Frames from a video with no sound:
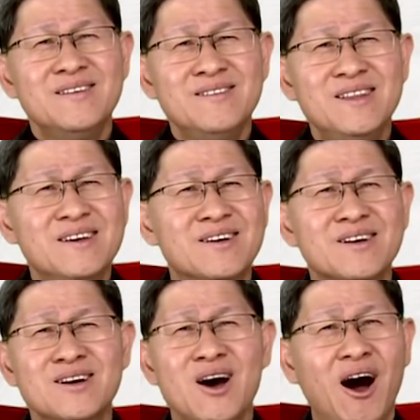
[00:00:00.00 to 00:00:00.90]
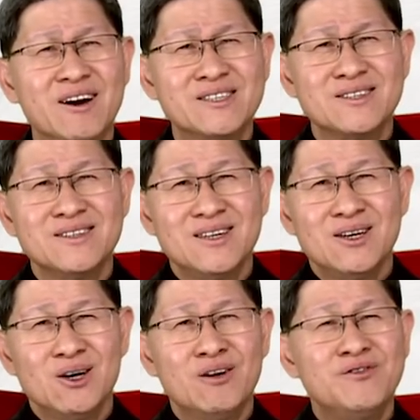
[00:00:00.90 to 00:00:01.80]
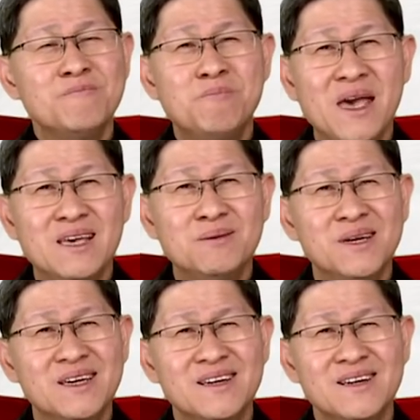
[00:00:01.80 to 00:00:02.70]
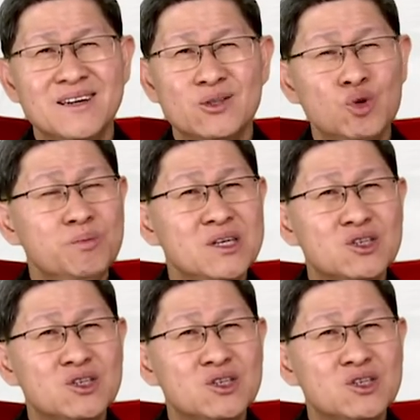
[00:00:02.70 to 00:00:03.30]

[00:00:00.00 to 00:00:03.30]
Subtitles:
the cart of a baby to be